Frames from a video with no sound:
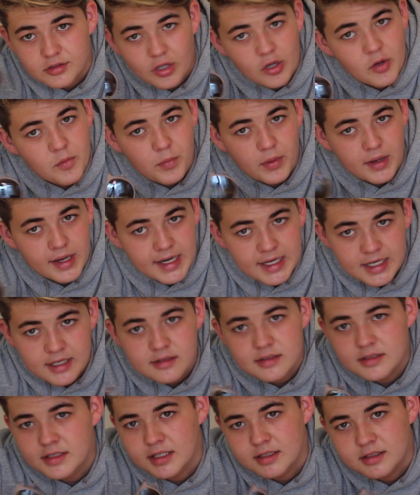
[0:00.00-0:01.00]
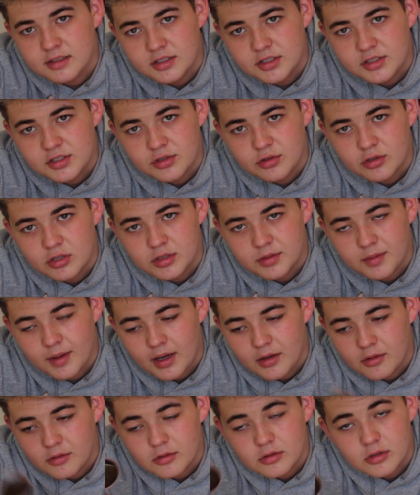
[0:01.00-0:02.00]
don't buy any of the tech I just talked
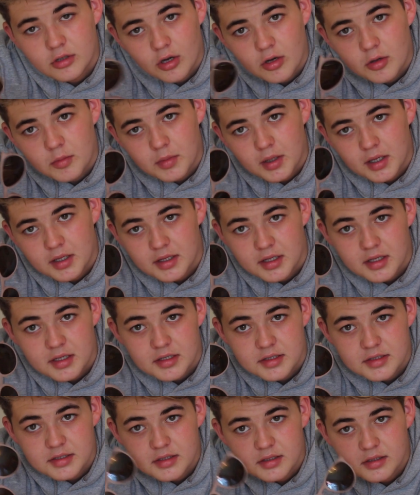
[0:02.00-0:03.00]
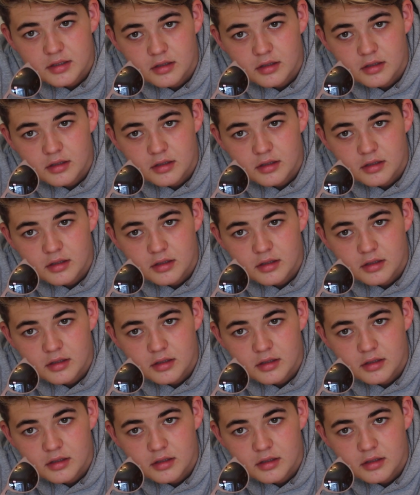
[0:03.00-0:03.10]
about, go and buy these.